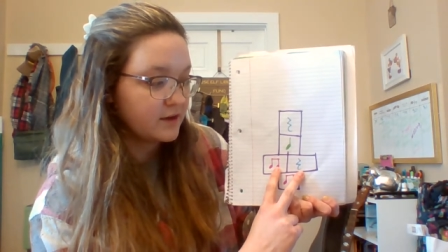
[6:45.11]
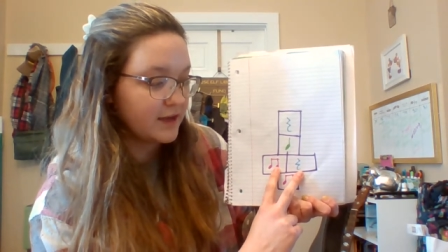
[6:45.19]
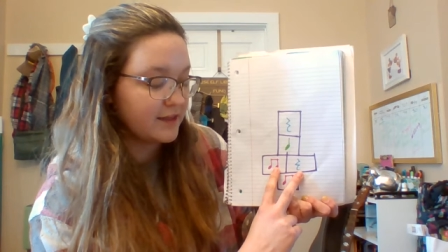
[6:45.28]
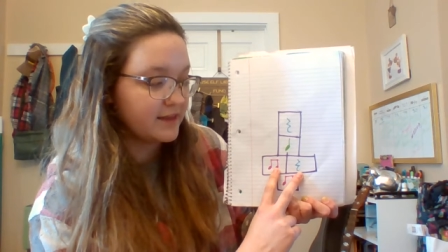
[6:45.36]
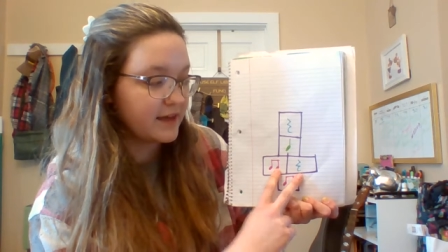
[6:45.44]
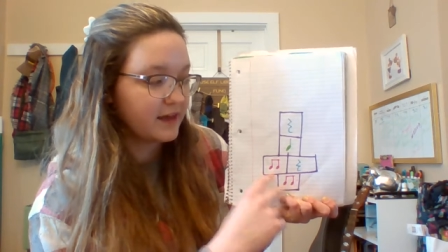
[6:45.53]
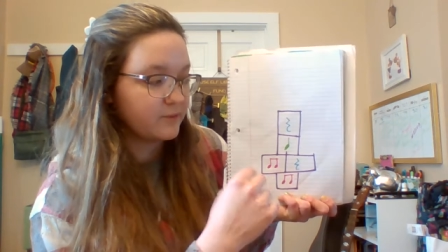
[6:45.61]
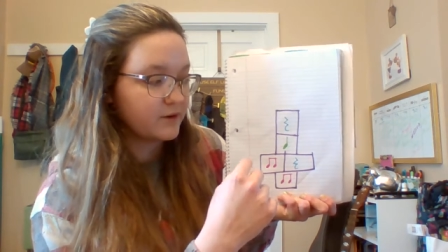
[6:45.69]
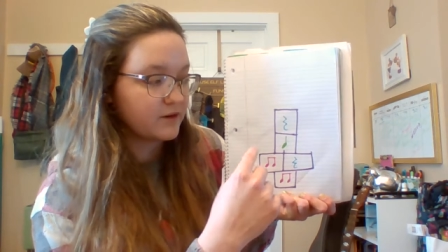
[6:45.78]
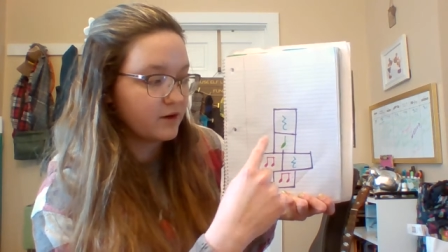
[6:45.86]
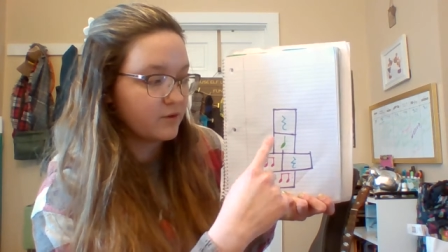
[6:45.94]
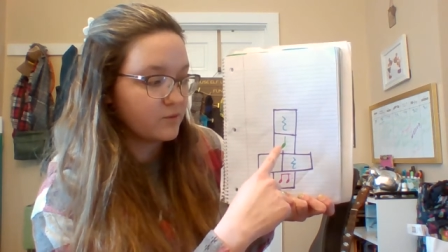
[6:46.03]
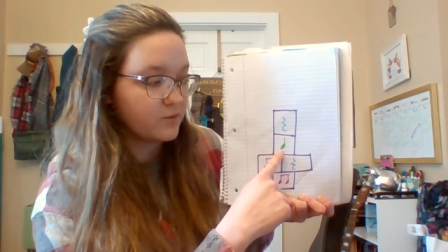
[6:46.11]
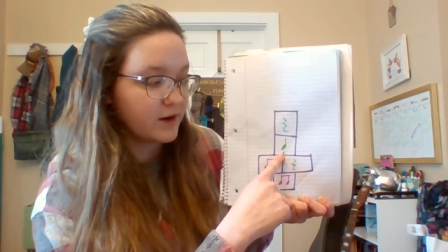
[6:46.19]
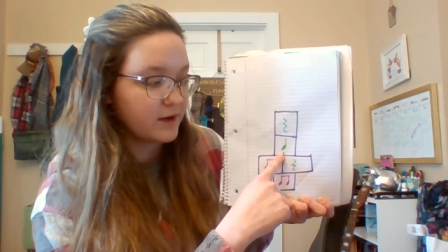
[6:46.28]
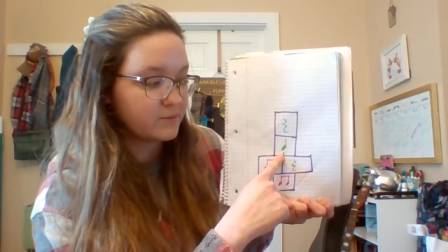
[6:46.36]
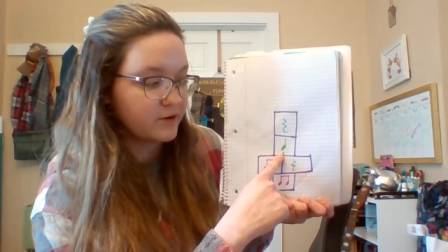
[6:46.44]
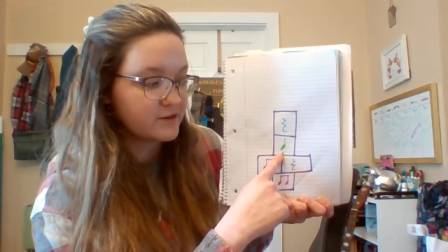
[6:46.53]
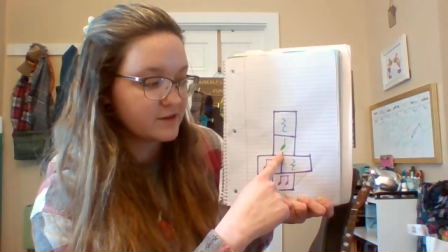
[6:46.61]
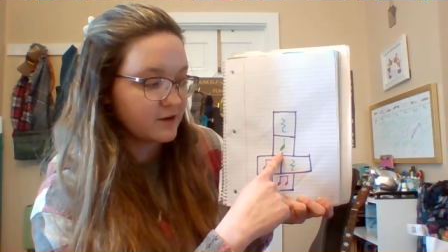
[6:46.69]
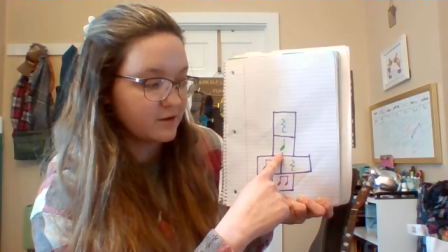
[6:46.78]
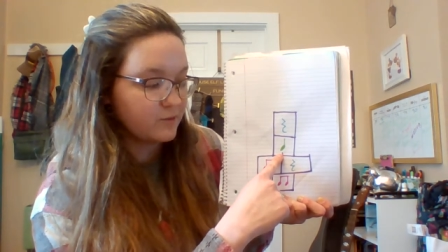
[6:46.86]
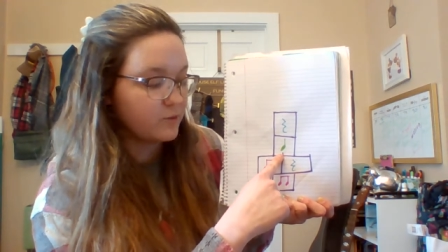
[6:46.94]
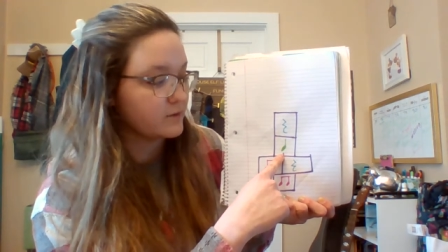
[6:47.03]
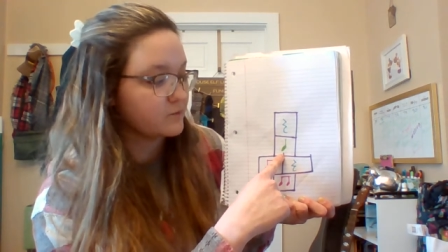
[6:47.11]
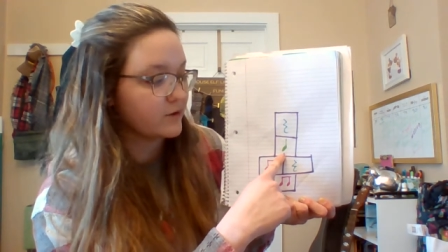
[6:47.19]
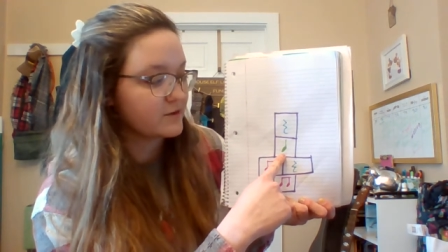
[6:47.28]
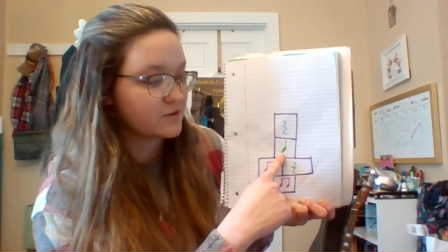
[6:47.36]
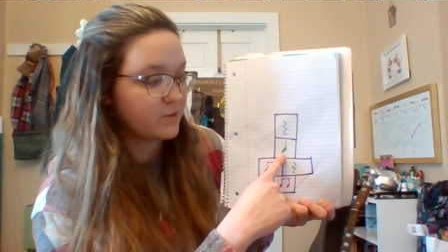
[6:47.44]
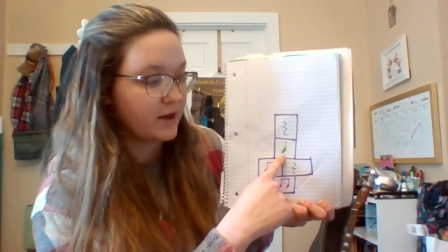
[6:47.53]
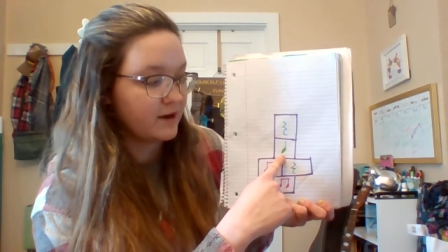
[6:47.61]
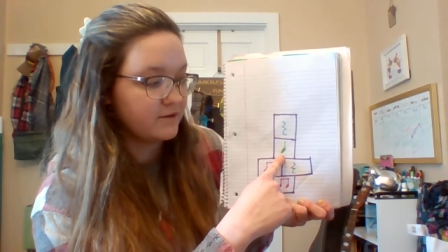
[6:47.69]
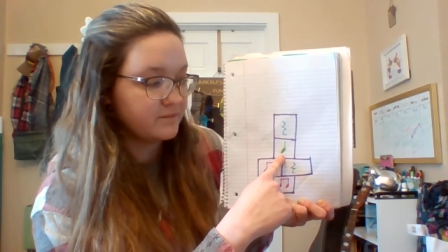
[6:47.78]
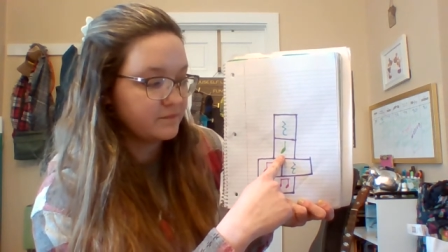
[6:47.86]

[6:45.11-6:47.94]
And then I would go one more square,